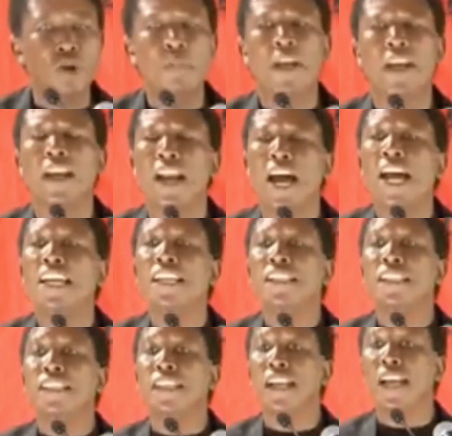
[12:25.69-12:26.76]
human
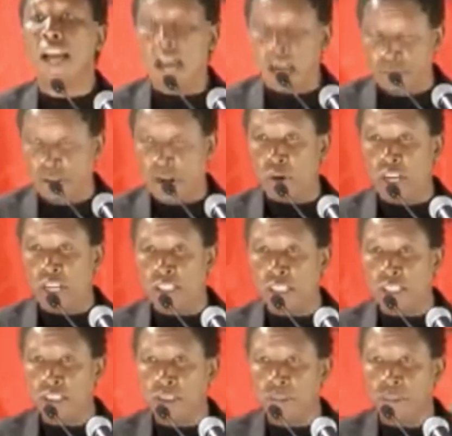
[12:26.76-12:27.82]
rights are
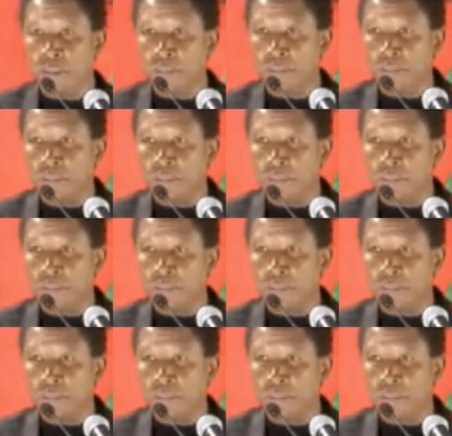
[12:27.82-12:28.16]
violated.